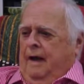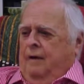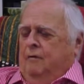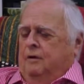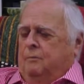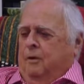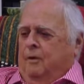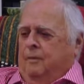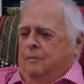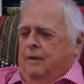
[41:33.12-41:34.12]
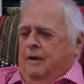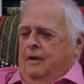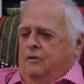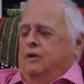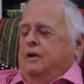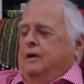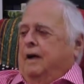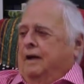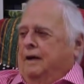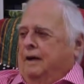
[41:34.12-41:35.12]
At which point, she and
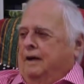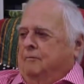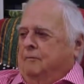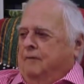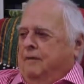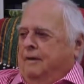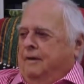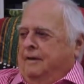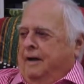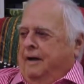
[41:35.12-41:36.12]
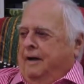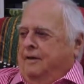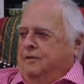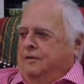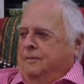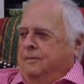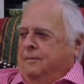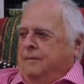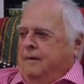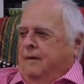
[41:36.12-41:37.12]
I got in, engaged,
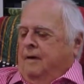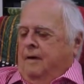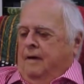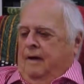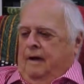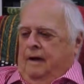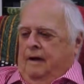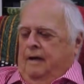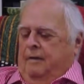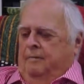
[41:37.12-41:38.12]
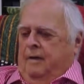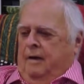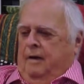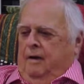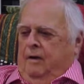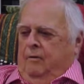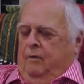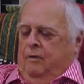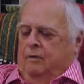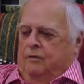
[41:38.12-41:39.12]
and
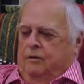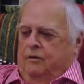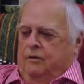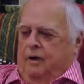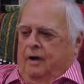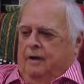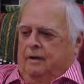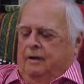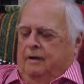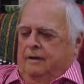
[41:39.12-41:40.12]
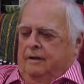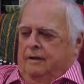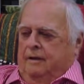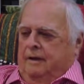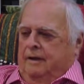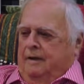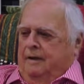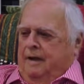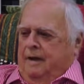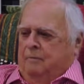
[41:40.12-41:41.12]
we were so shocked that
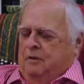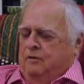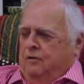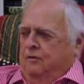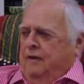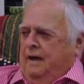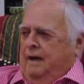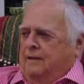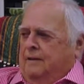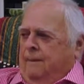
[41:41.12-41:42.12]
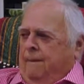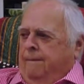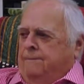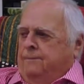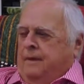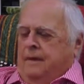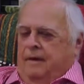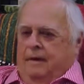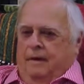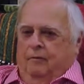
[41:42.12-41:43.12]
it happened so fast
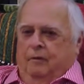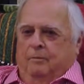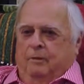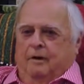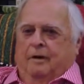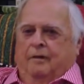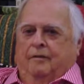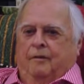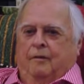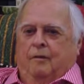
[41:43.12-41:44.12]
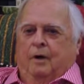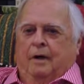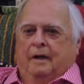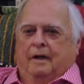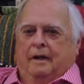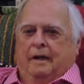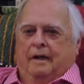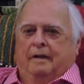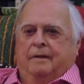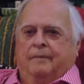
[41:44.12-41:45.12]
that we put off the wedding
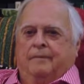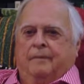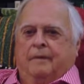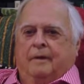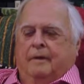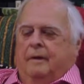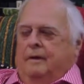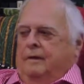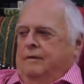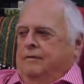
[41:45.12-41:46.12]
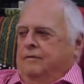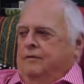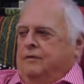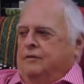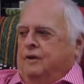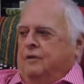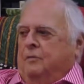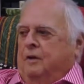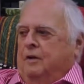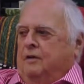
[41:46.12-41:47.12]
date for six
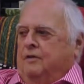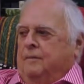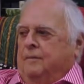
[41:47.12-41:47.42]
months